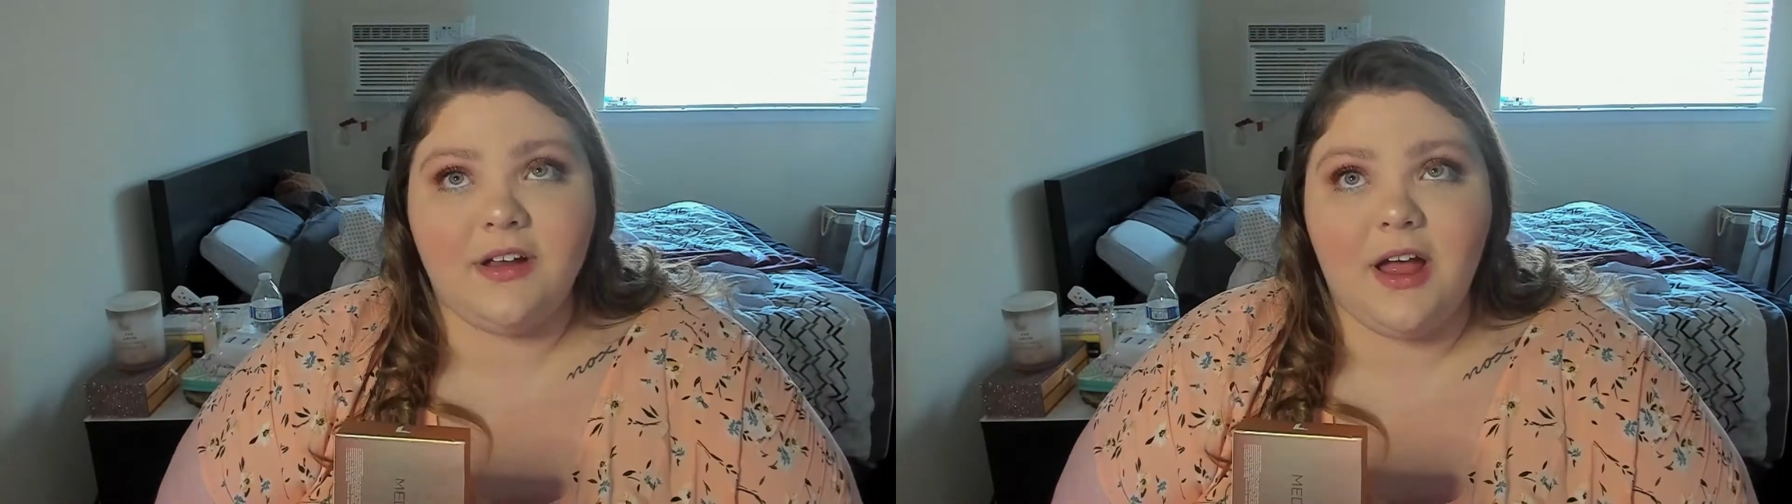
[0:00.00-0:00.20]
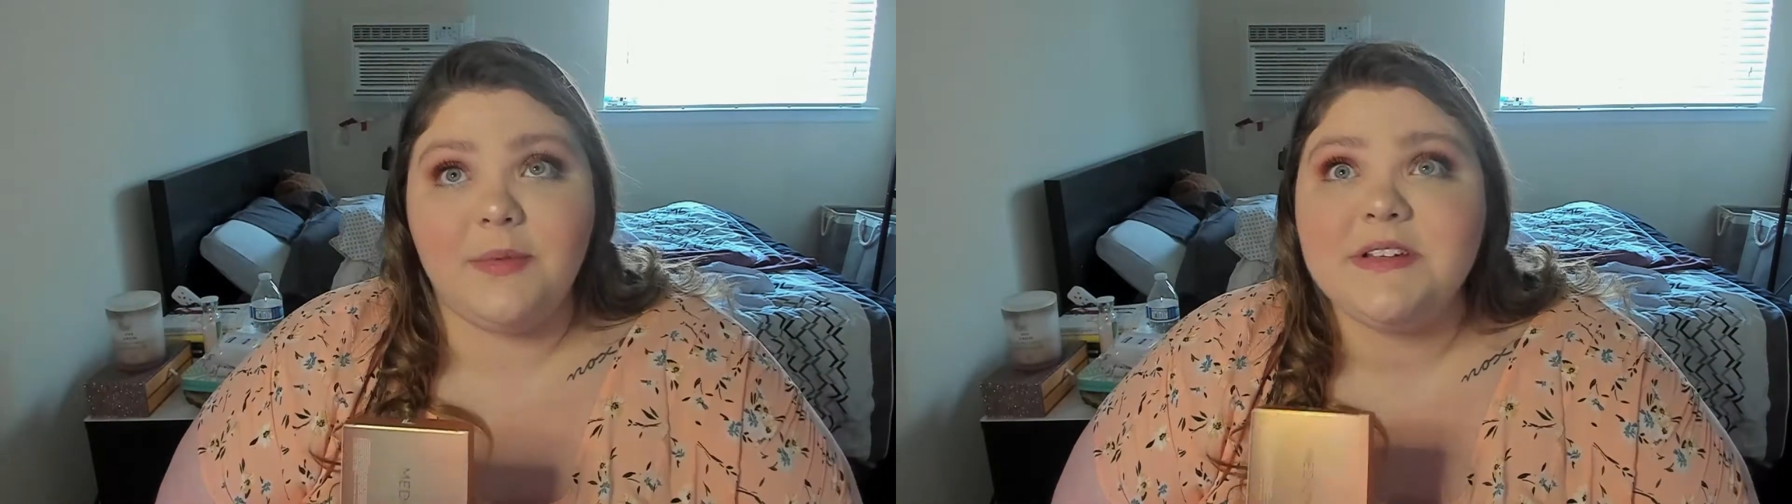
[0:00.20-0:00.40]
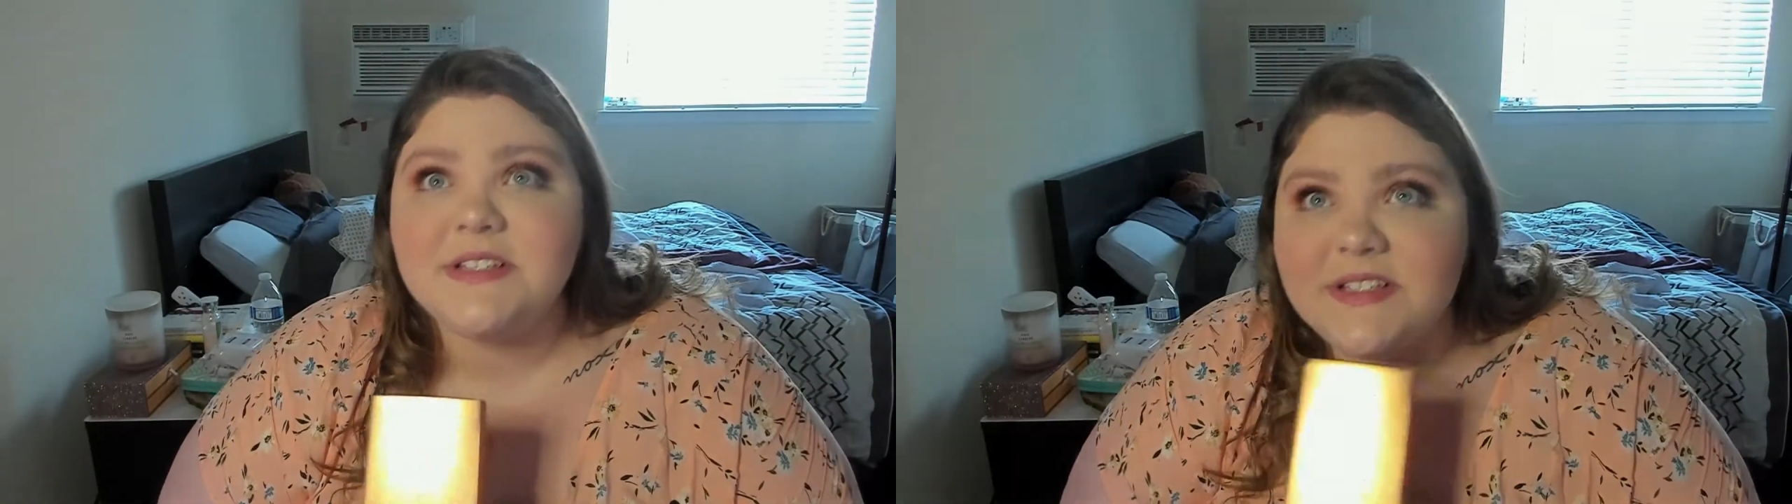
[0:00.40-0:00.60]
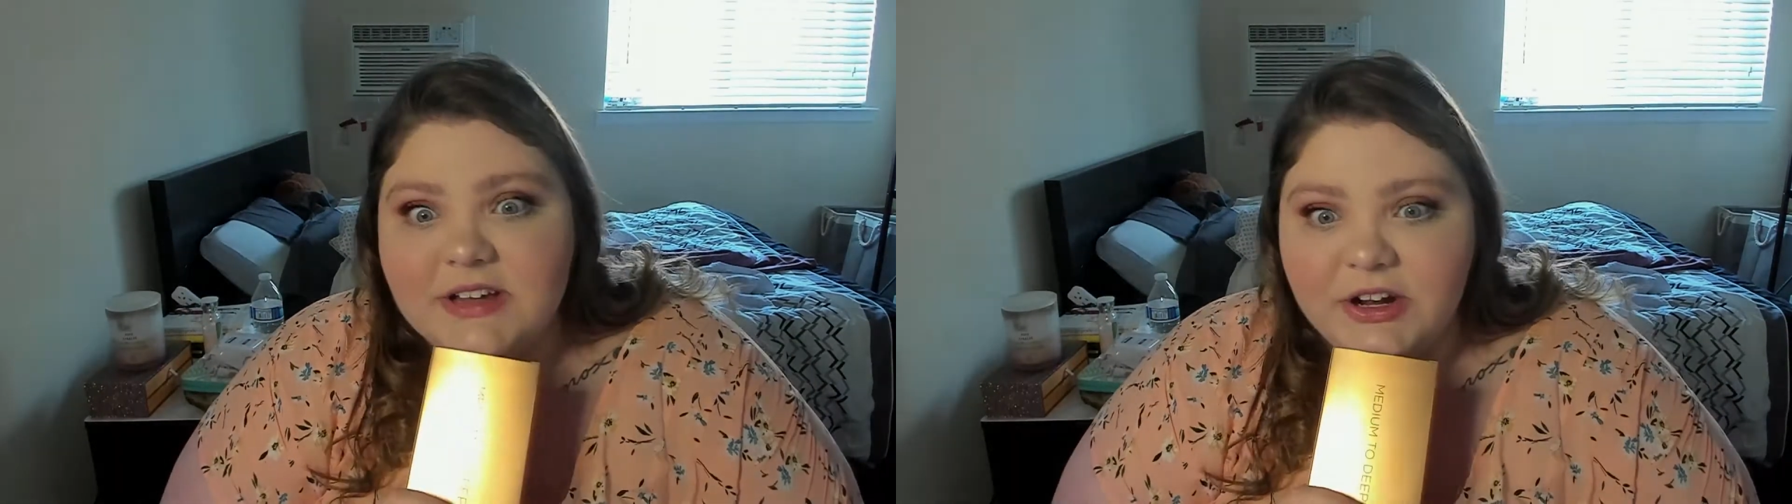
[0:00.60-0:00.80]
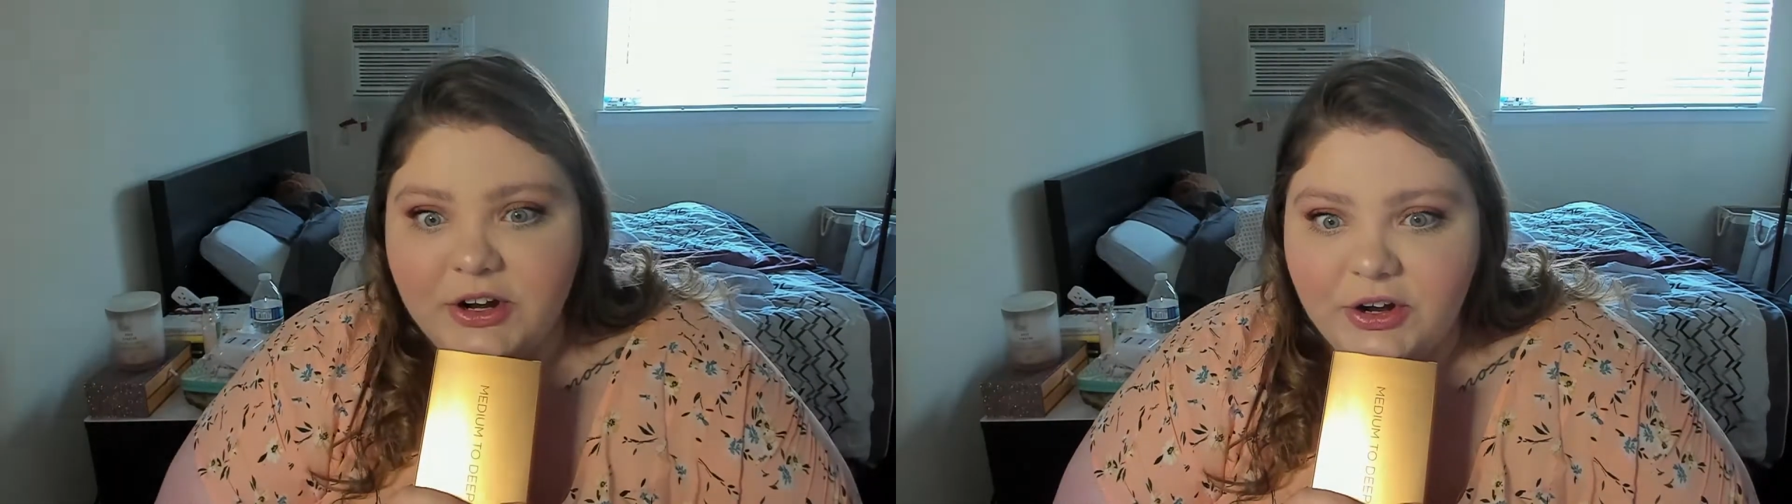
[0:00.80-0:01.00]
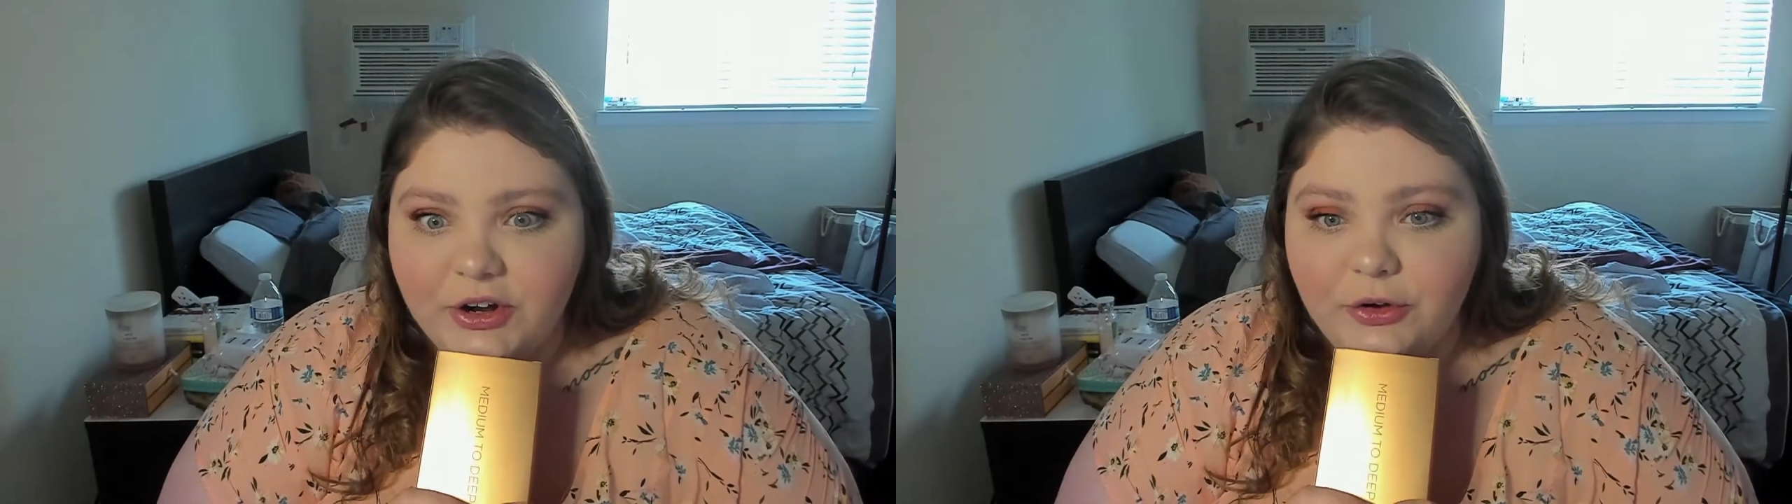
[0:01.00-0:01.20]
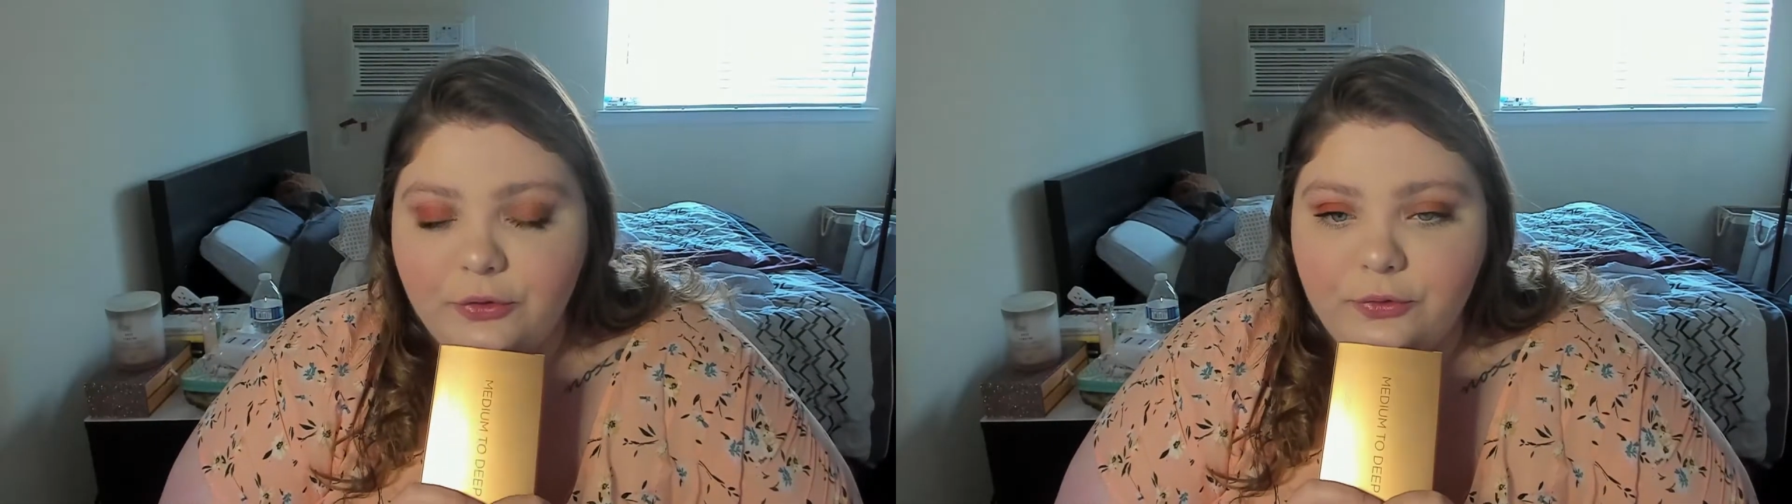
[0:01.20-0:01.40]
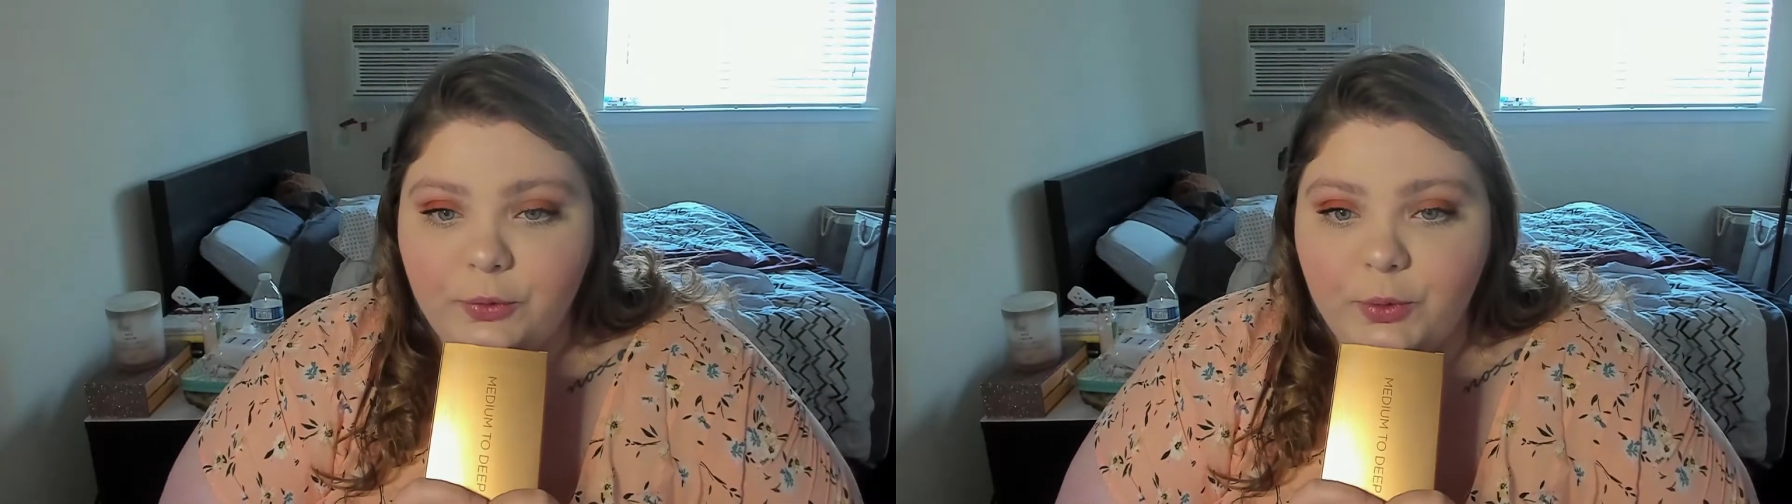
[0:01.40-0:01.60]
I'm a sucker
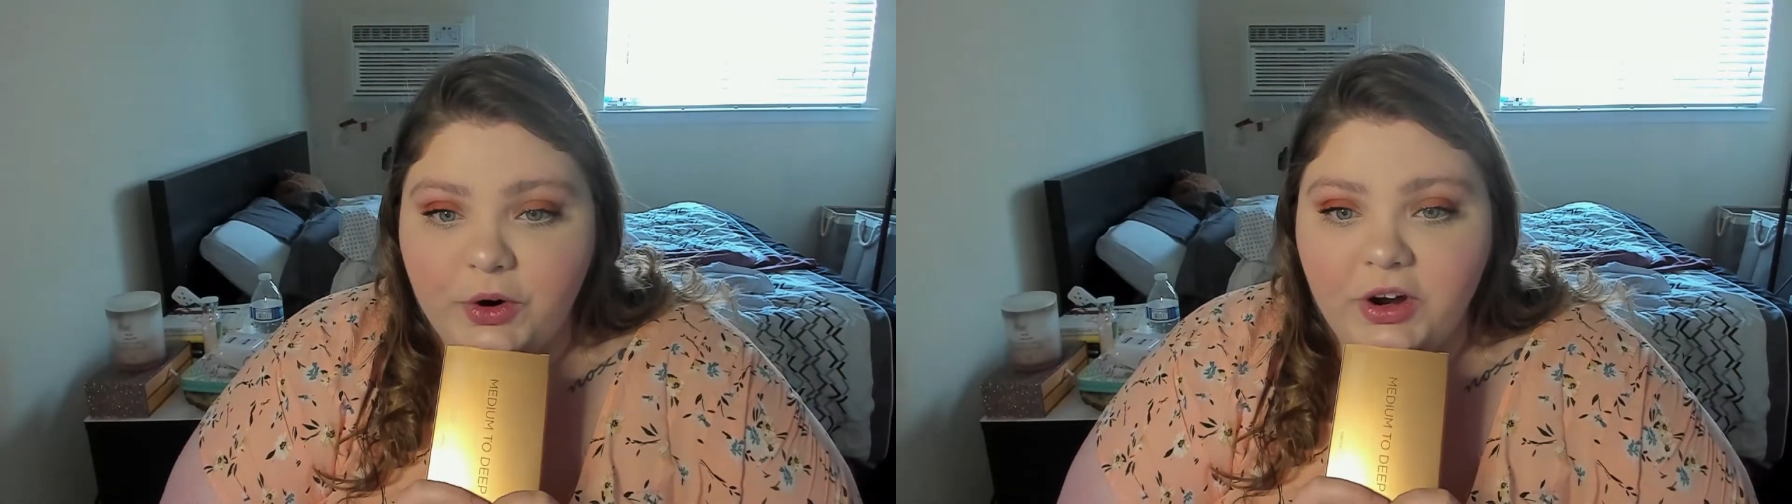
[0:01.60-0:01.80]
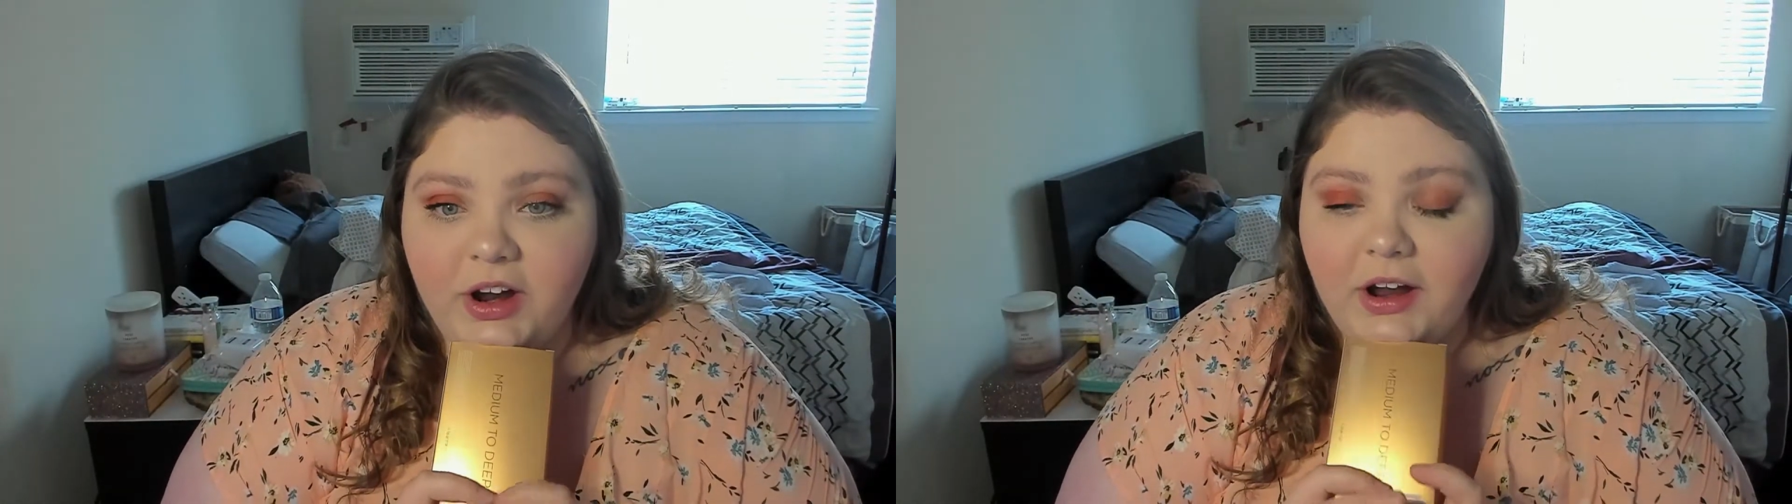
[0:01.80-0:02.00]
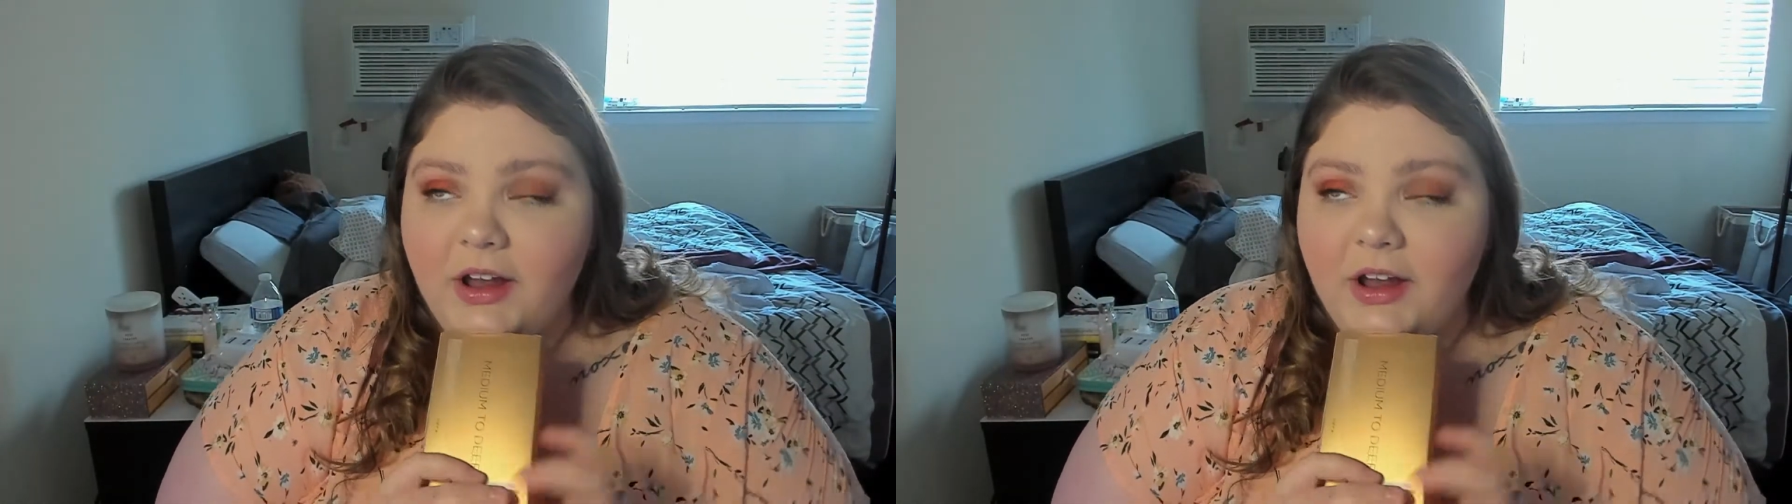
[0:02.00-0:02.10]
for